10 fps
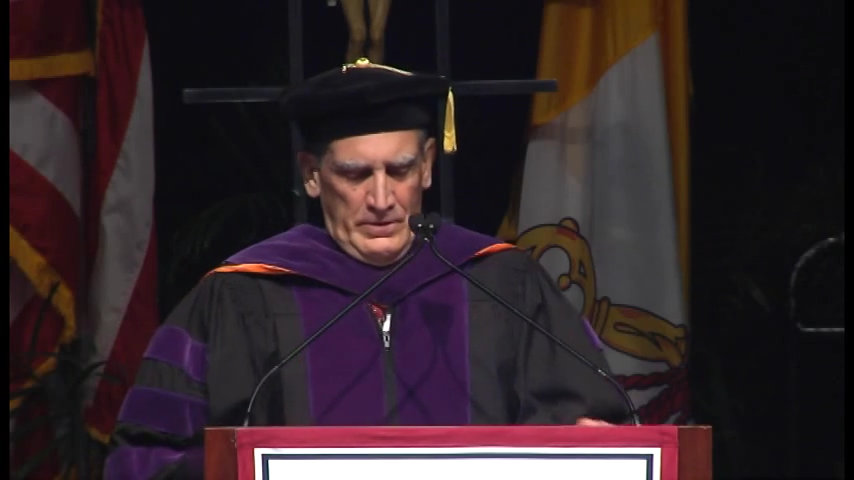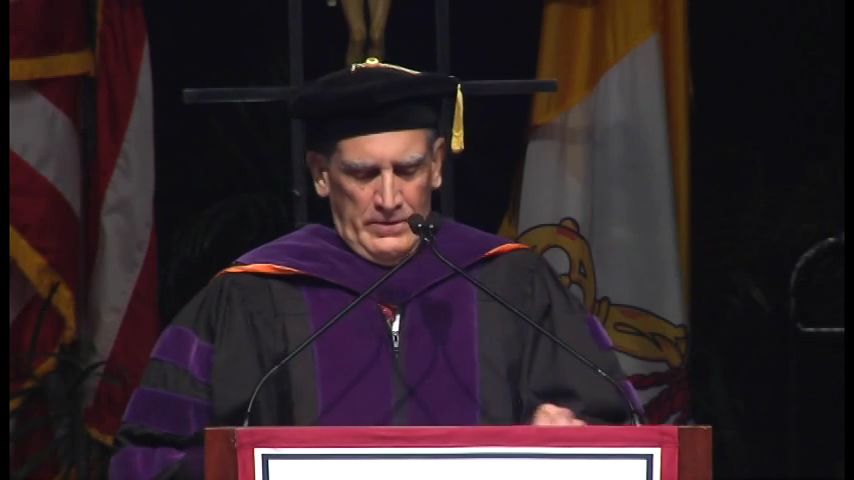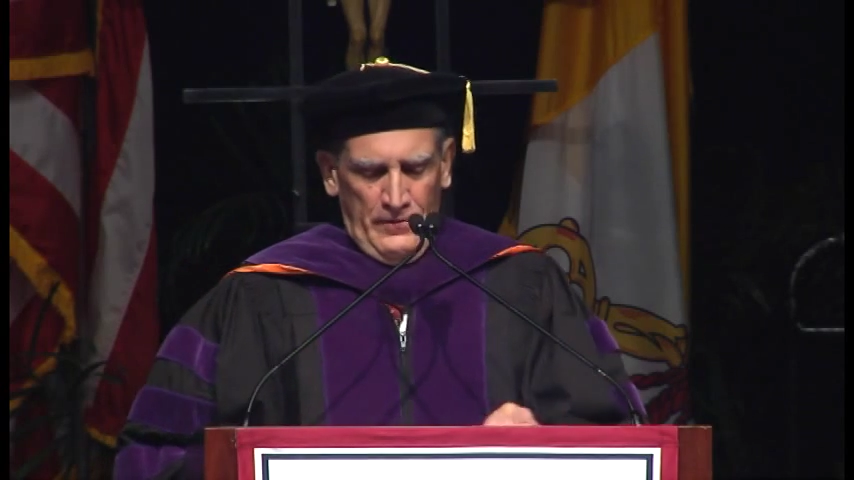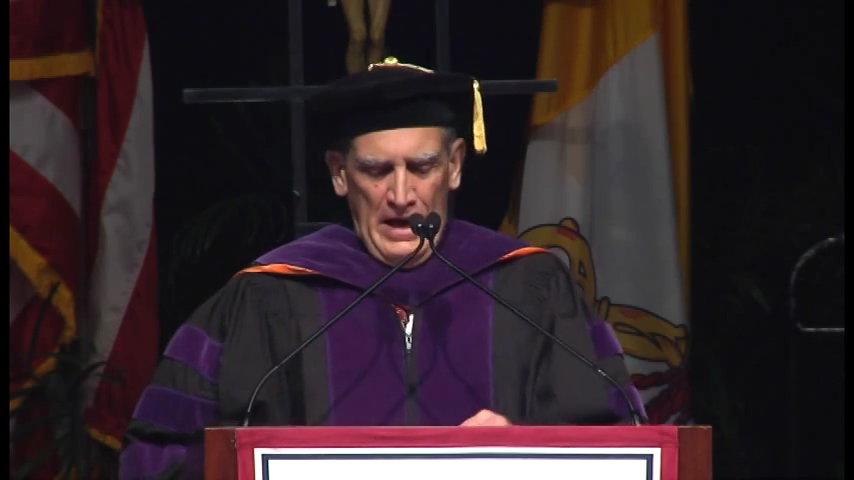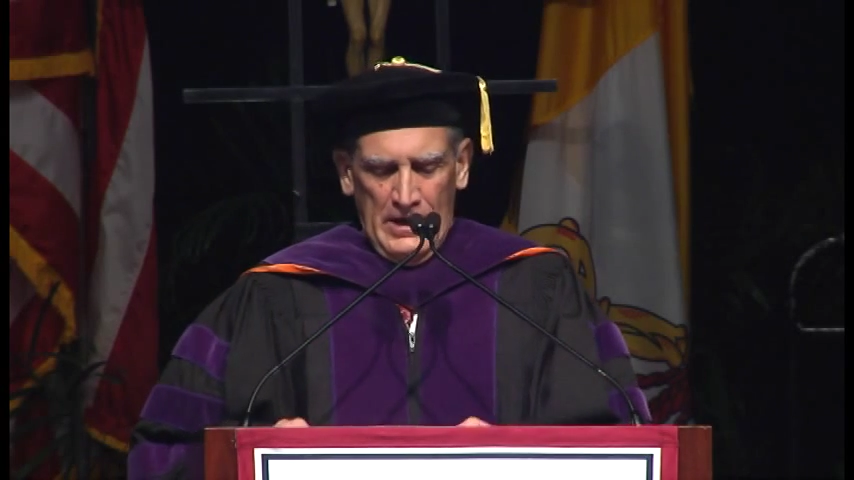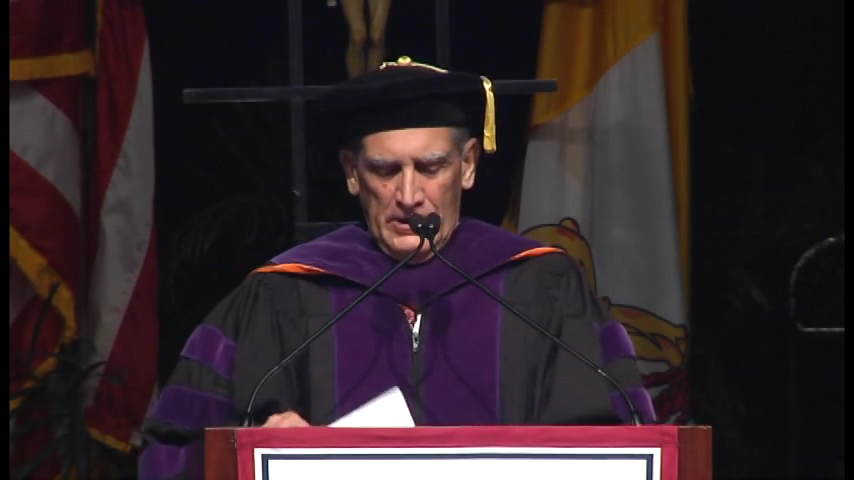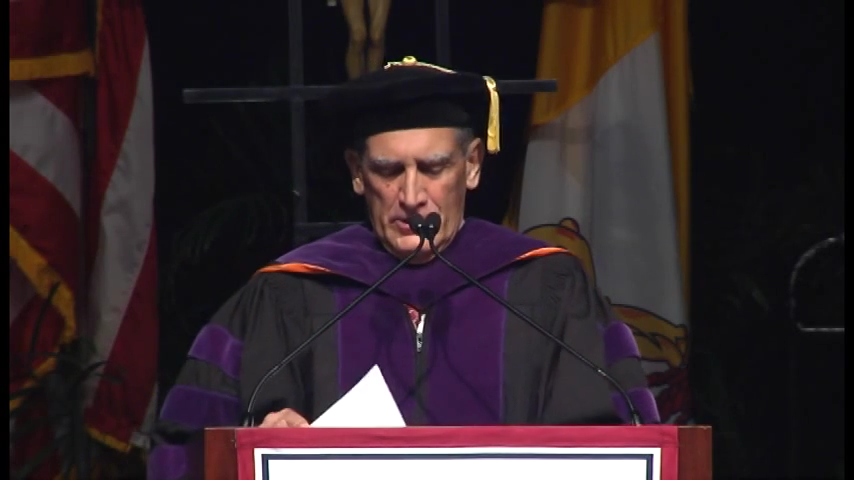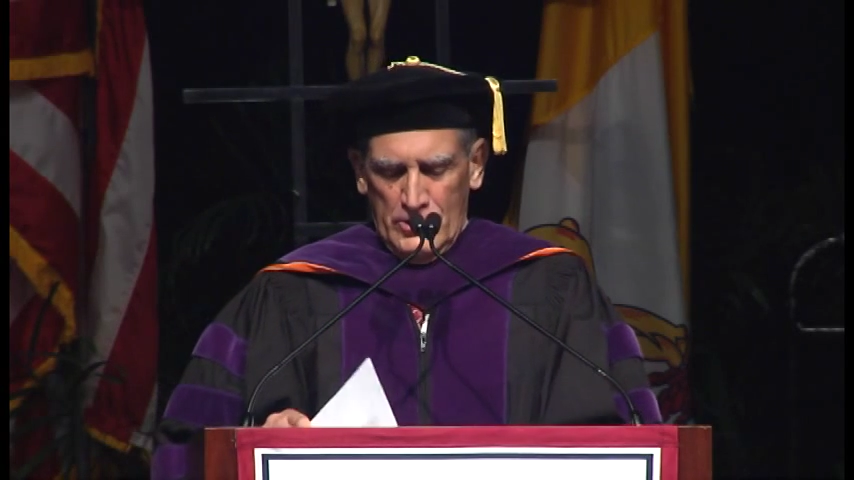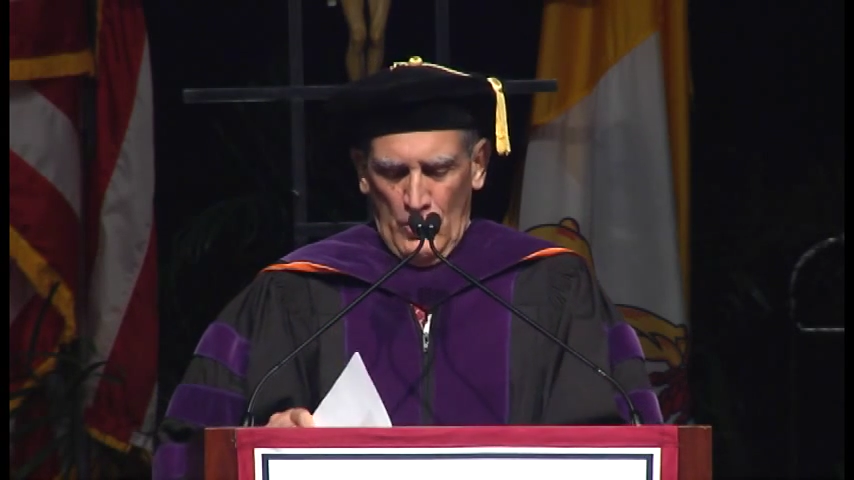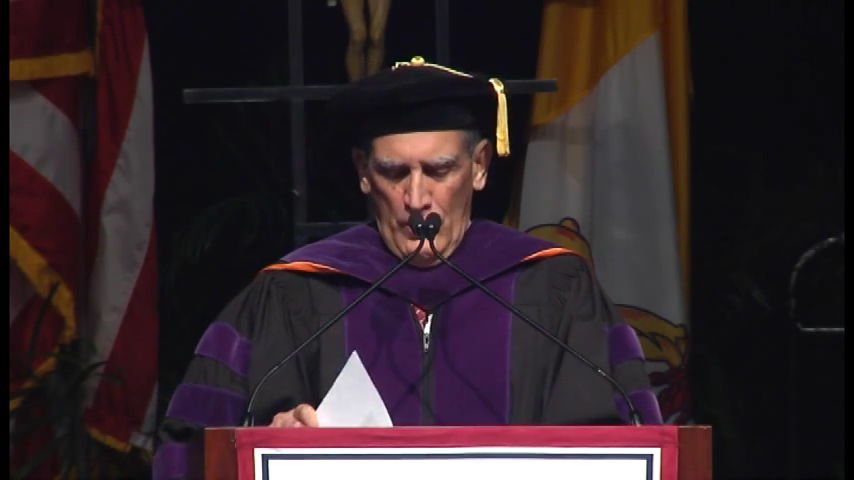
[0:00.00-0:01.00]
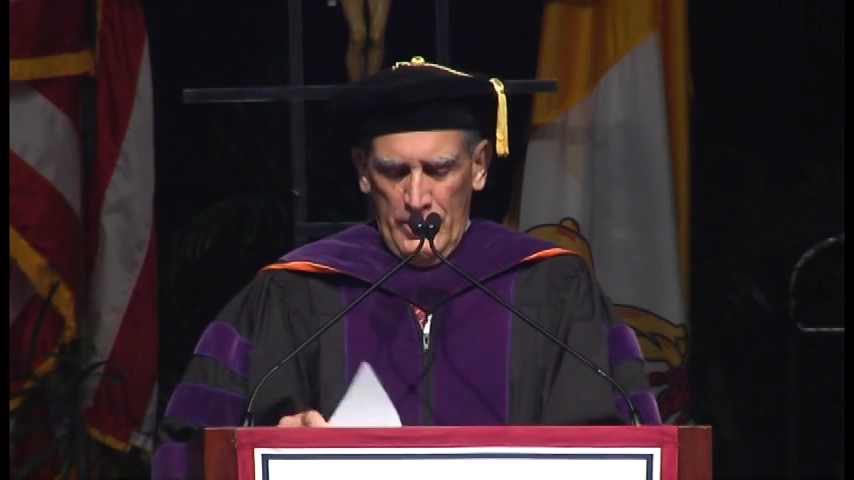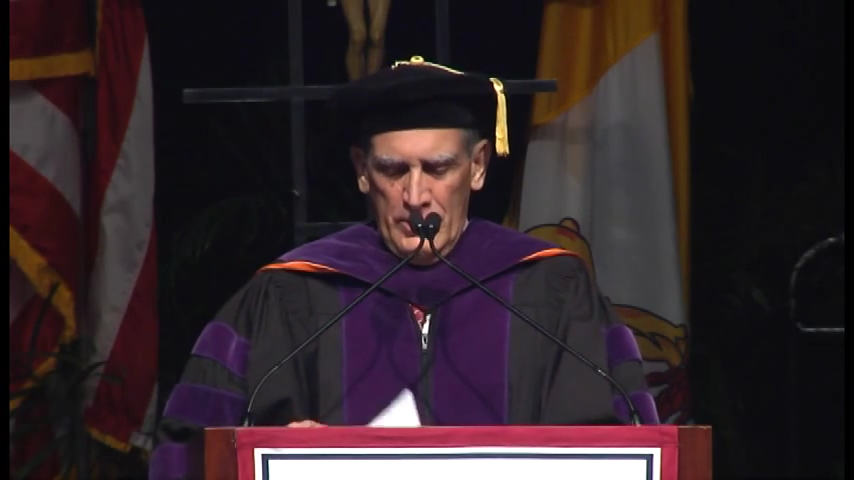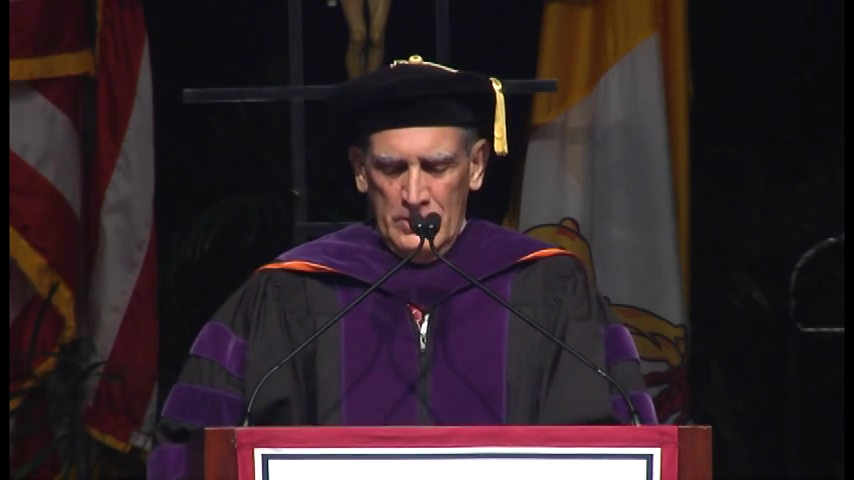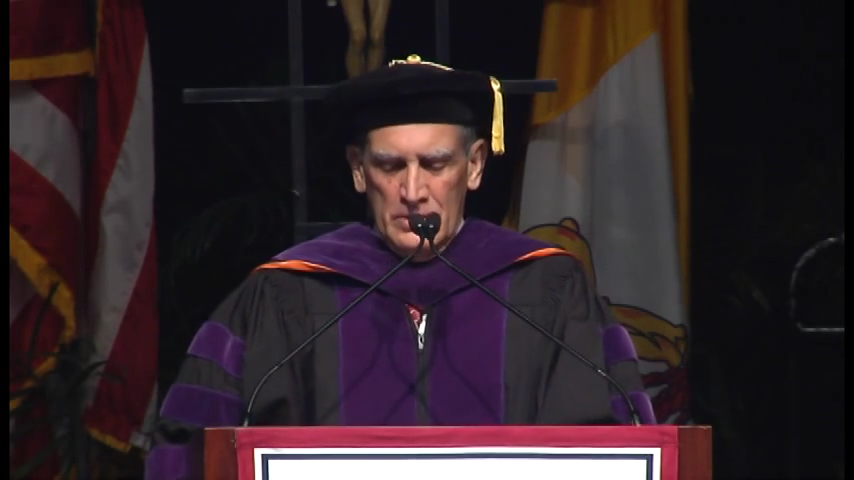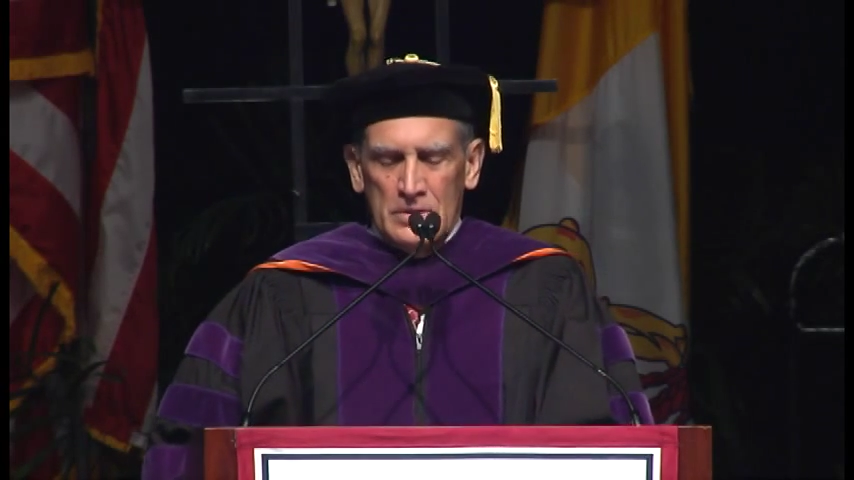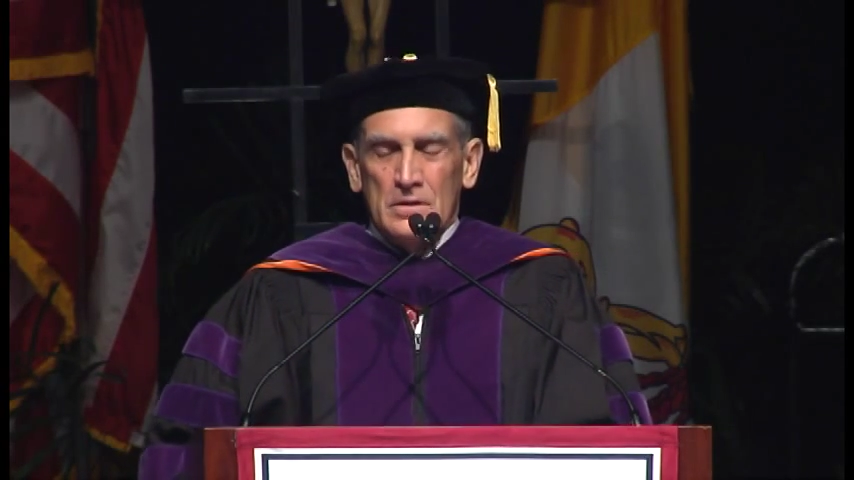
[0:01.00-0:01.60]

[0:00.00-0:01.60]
the valedictorian